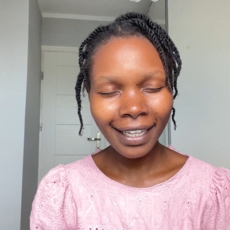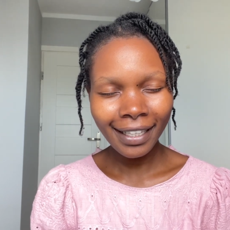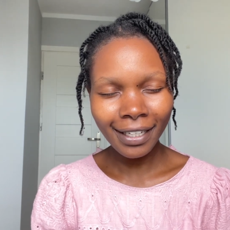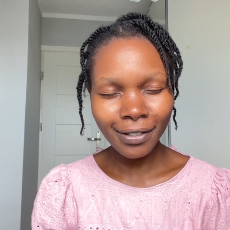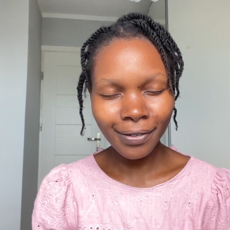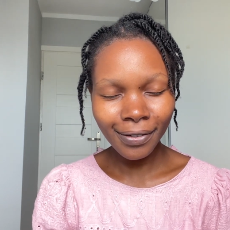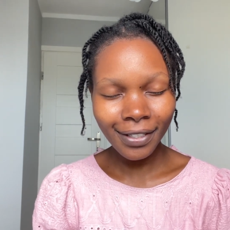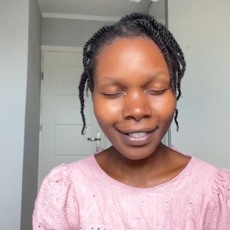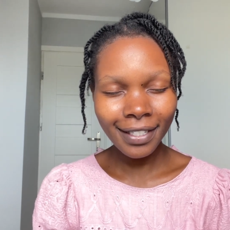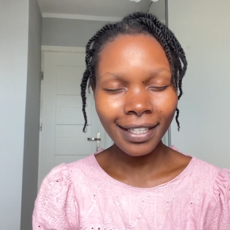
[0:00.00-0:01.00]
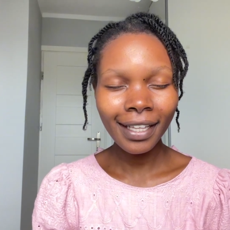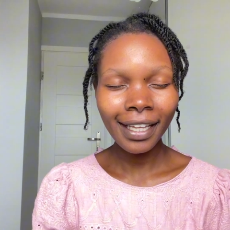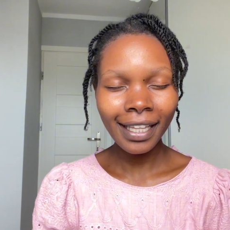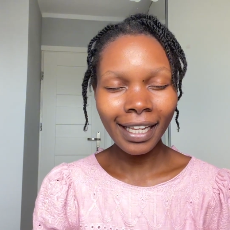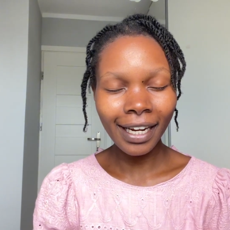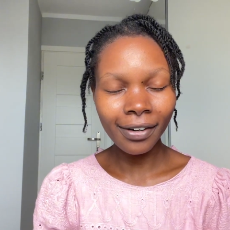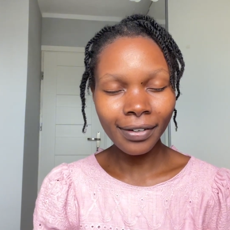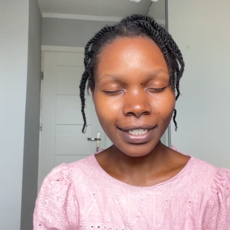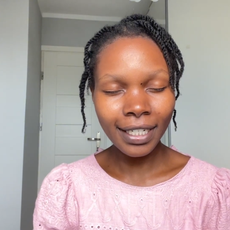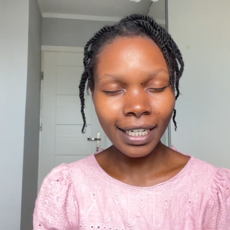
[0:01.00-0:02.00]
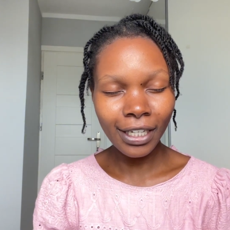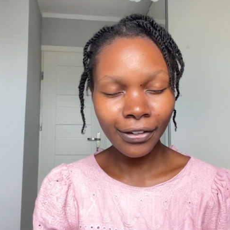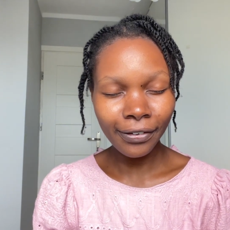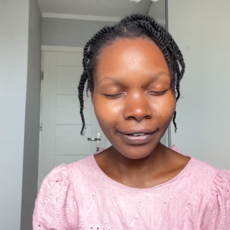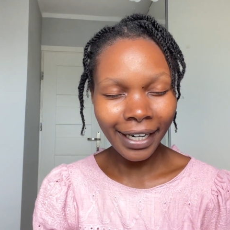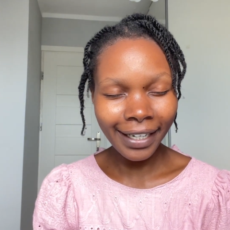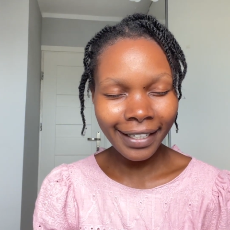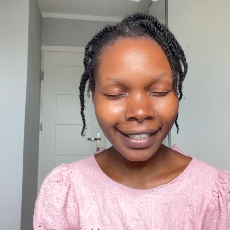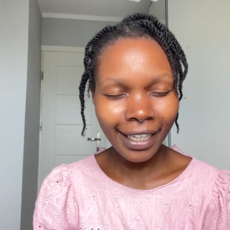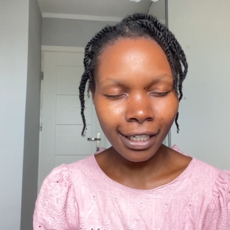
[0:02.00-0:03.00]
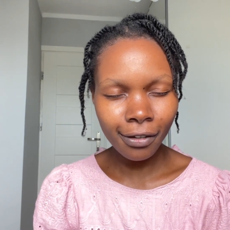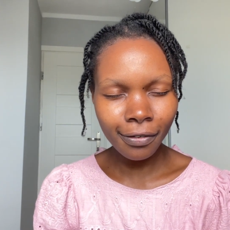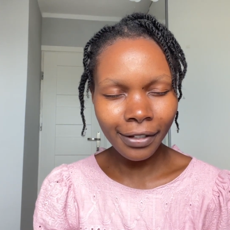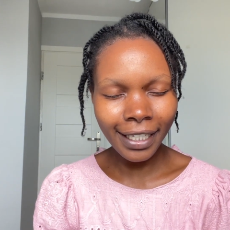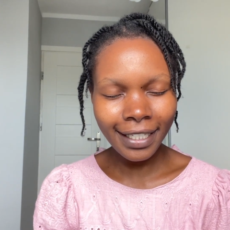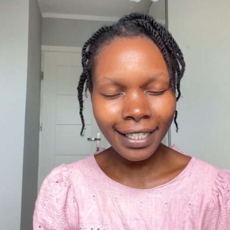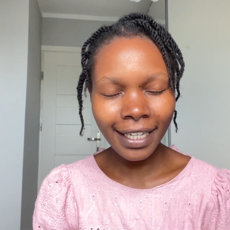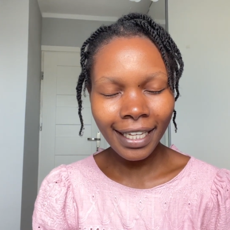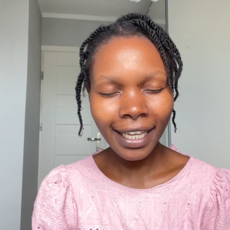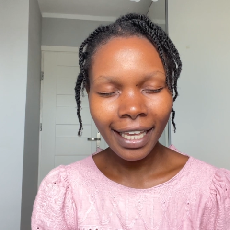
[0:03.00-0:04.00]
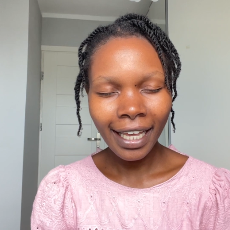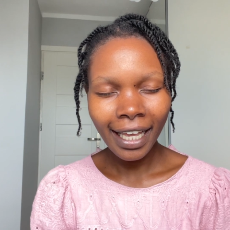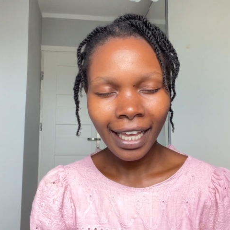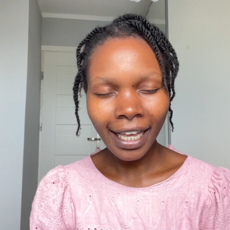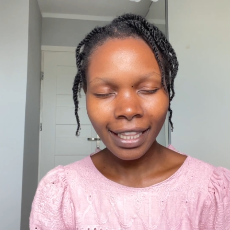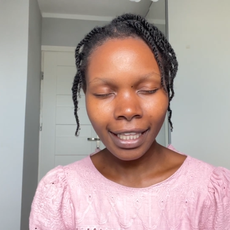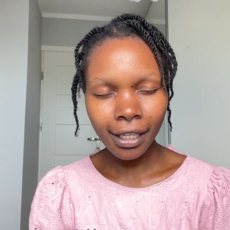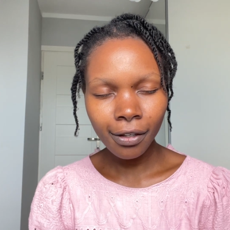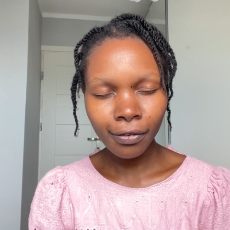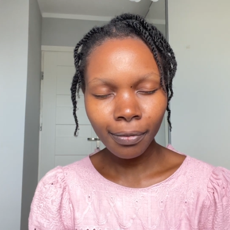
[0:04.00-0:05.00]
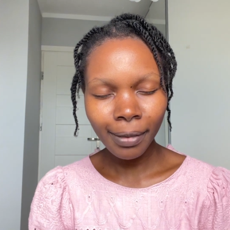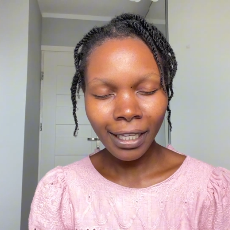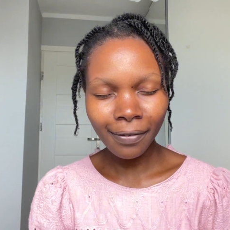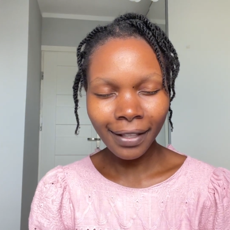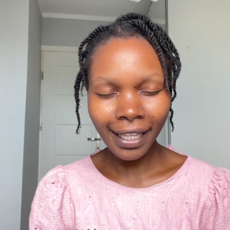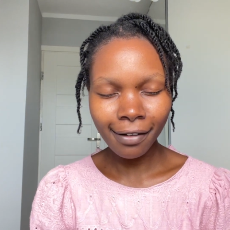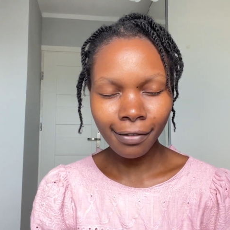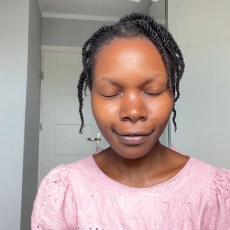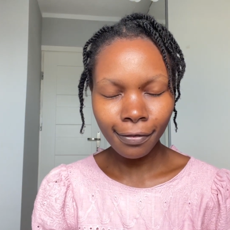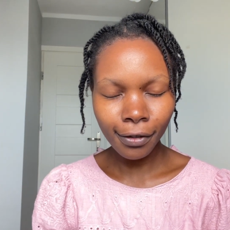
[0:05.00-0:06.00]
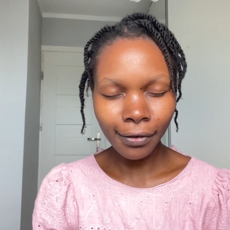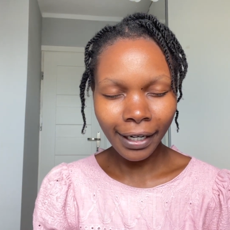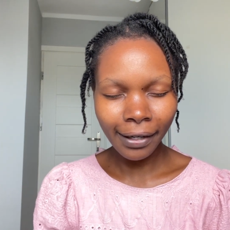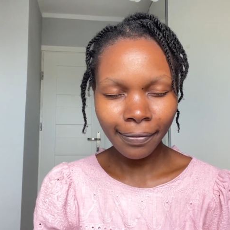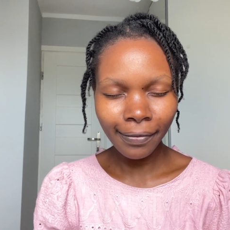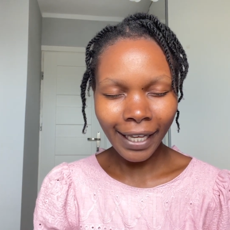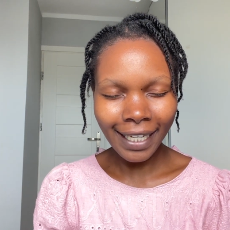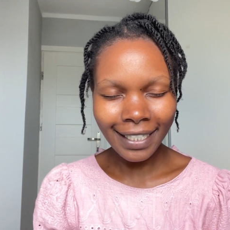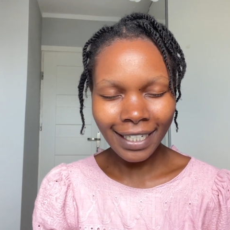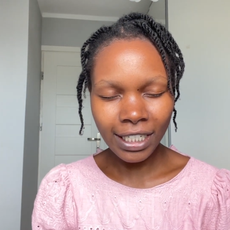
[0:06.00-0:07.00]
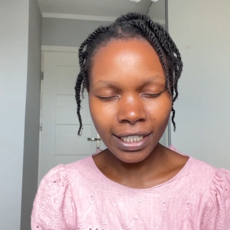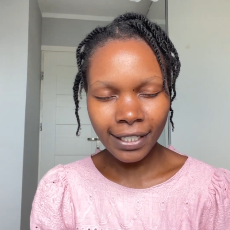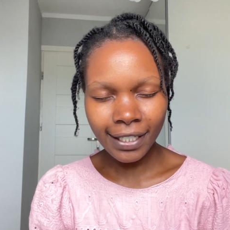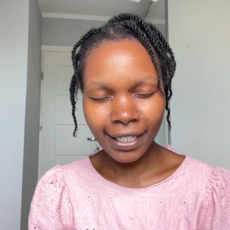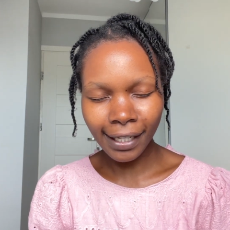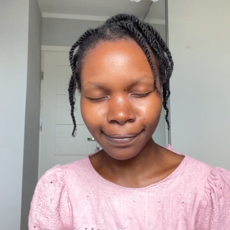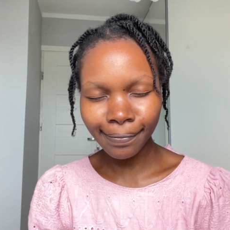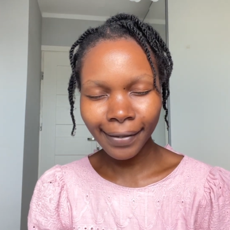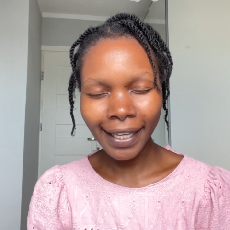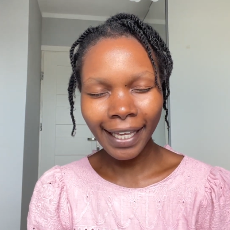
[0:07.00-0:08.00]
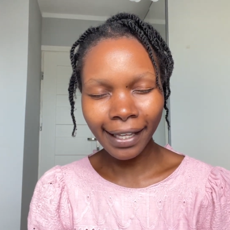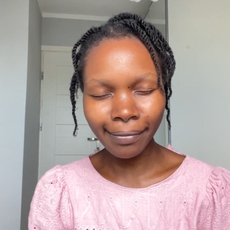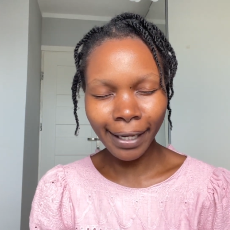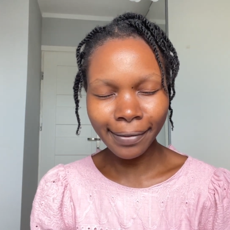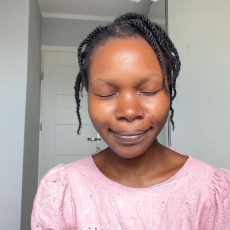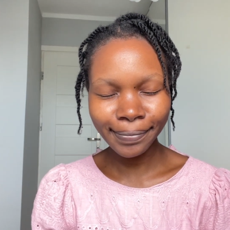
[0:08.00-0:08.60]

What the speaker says: the truths that are written in your word. Thank you for listening, and thank you for being with every viewer. We ask in Jesus' name, amen.